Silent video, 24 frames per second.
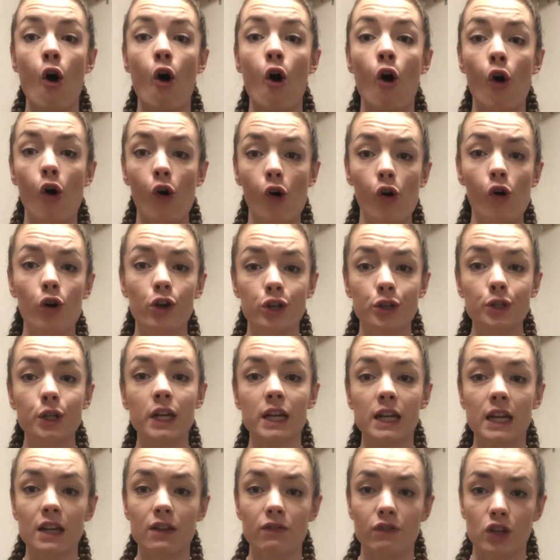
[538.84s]
or you can
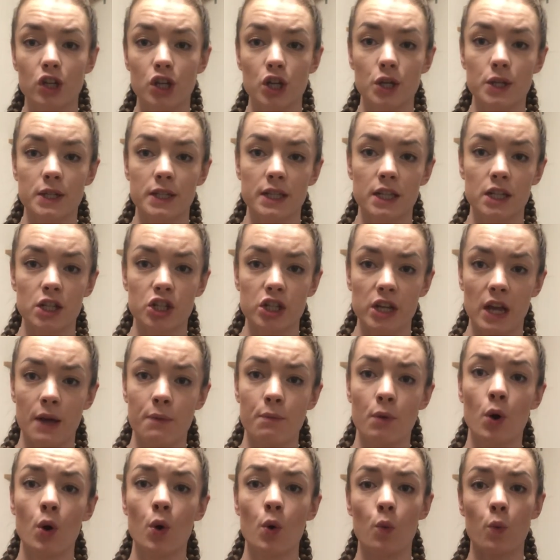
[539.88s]
even use in the
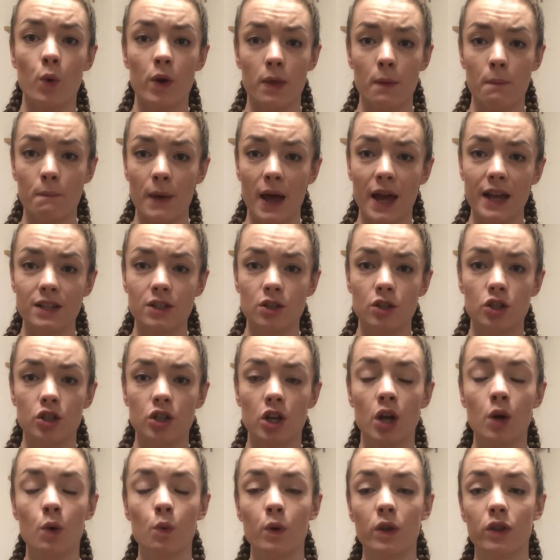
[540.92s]
gym with a
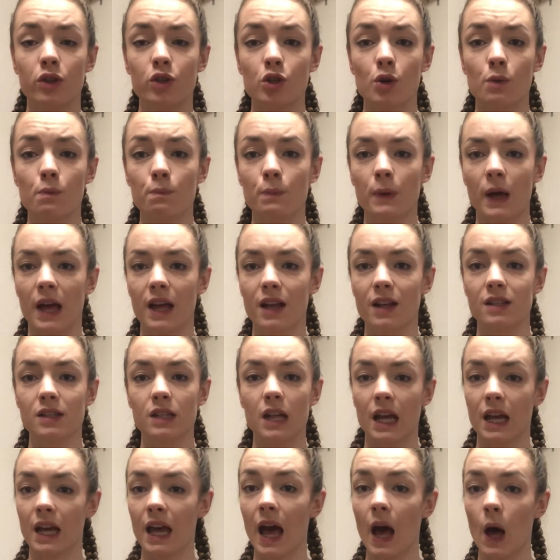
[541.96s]
bench, with dumbbells, a
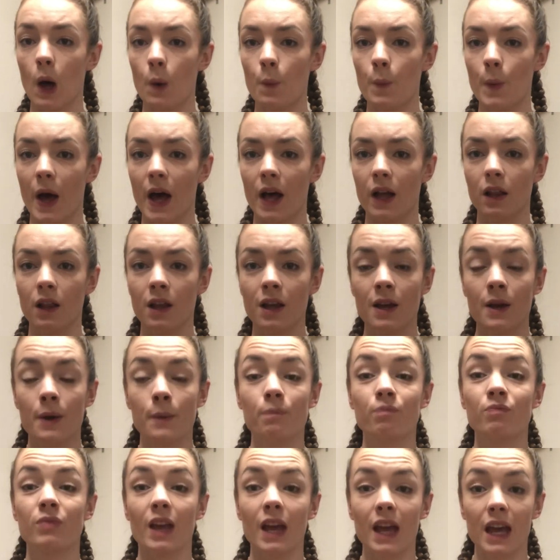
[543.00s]
kettlebell.
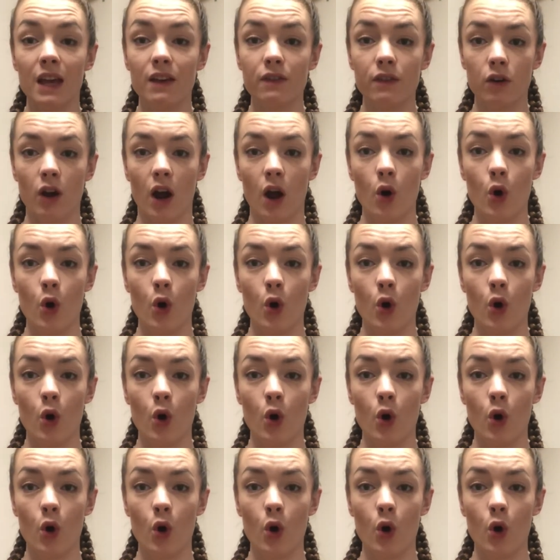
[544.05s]
If you're at